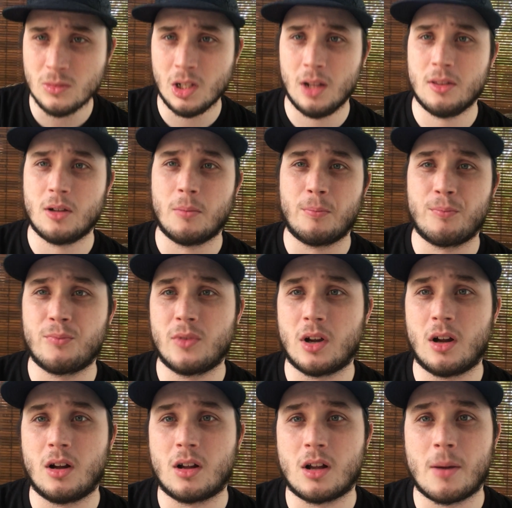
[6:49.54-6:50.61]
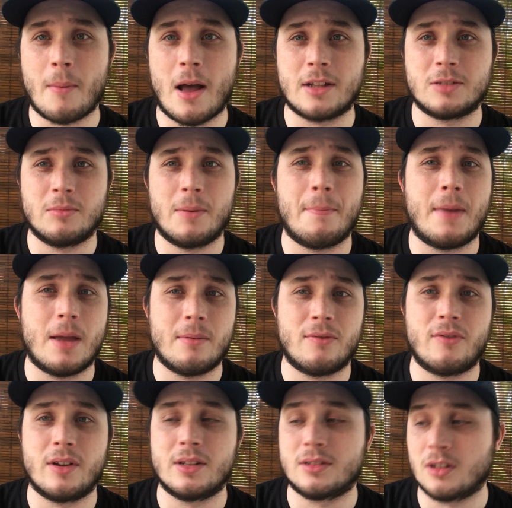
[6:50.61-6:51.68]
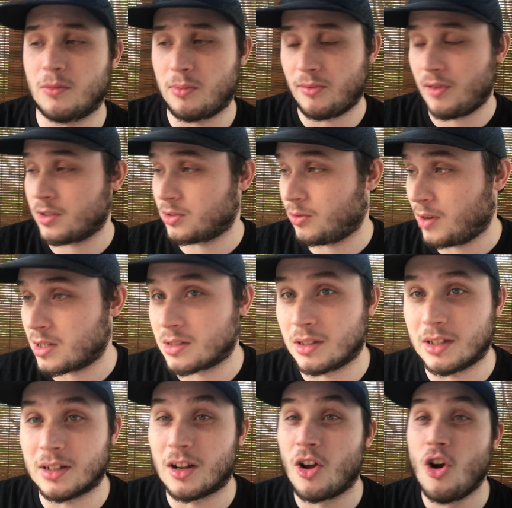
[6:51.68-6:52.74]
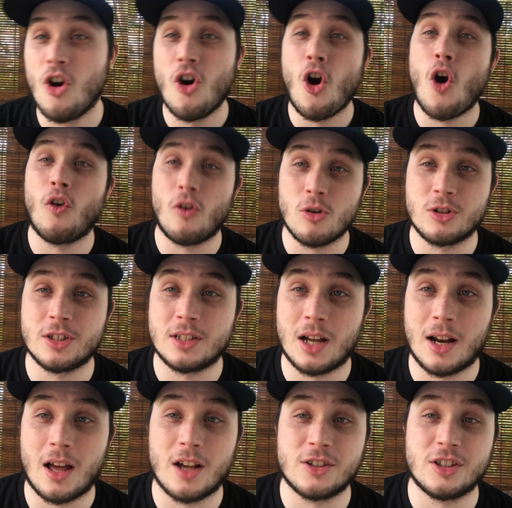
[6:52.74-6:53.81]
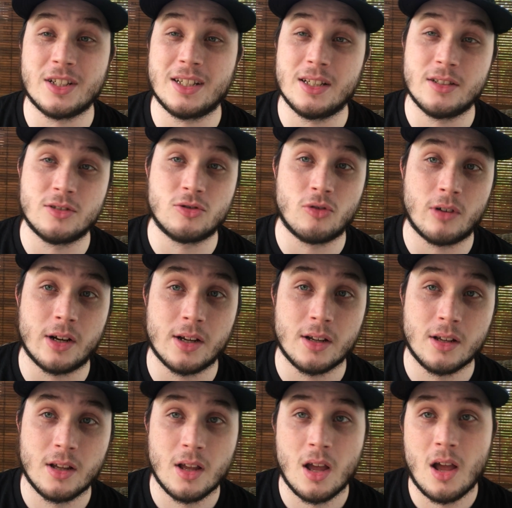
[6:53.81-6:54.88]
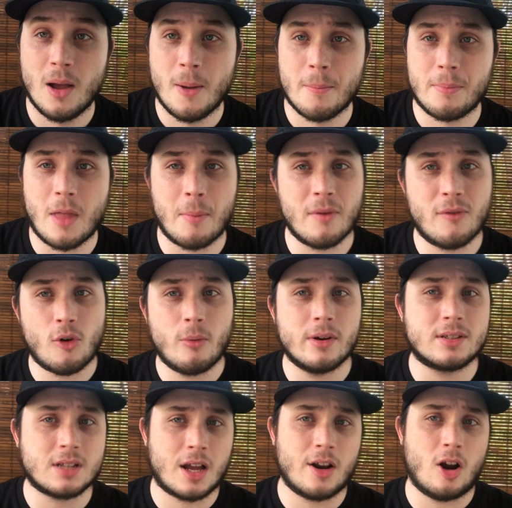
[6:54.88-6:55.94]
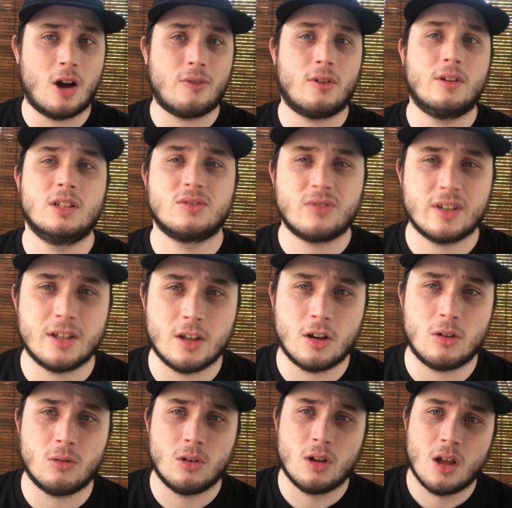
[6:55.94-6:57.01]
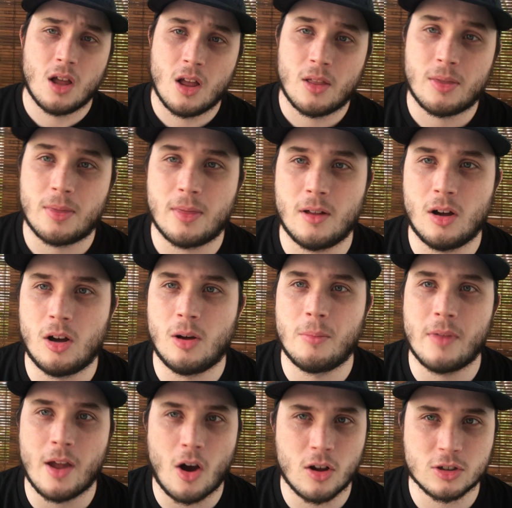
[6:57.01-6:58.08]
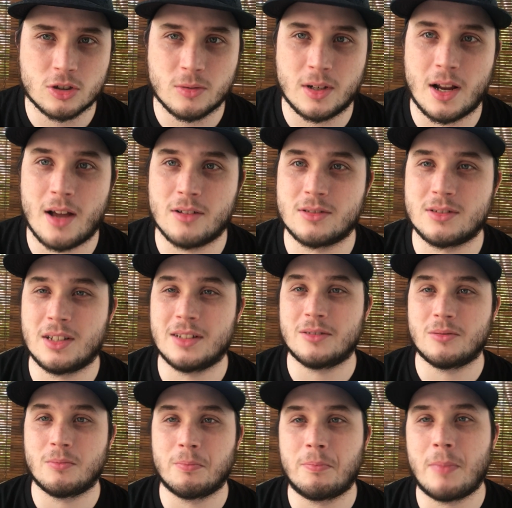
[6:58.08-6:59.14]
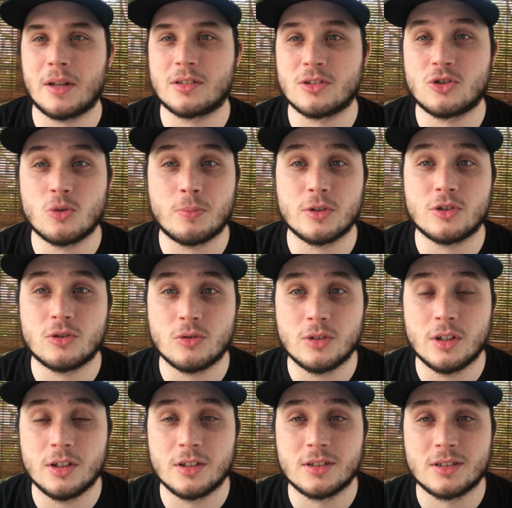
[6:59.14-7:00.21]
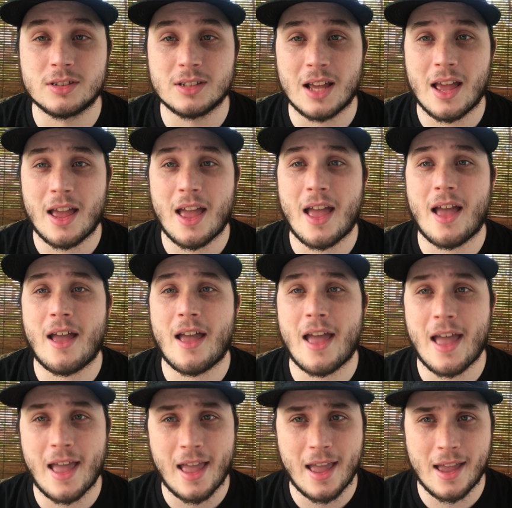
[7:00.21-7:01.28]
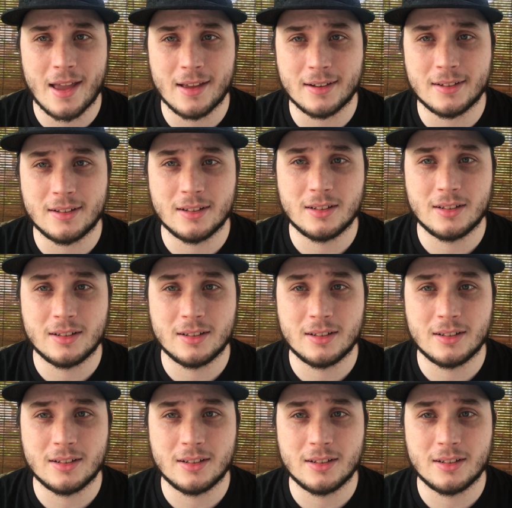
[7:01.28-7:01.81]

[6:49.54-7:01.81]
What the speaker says: The Kamazaman babyface of professional wrestling, Hiroshi Tanahashi, is great. Now, before we sign off on this video, they also announced that Best of Super Juniors and